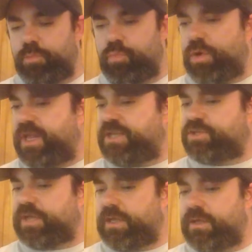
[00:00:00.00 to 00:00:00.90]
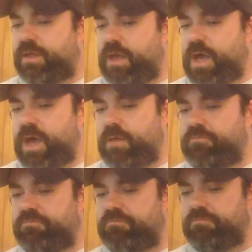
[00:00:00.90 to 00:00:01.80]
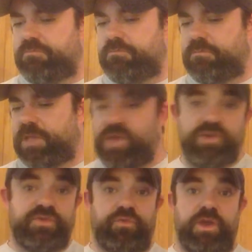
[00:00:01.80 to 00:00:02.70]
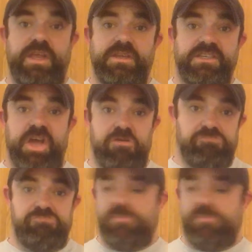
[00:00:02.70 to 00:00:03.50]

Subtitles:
Pretty interesting. It was free, so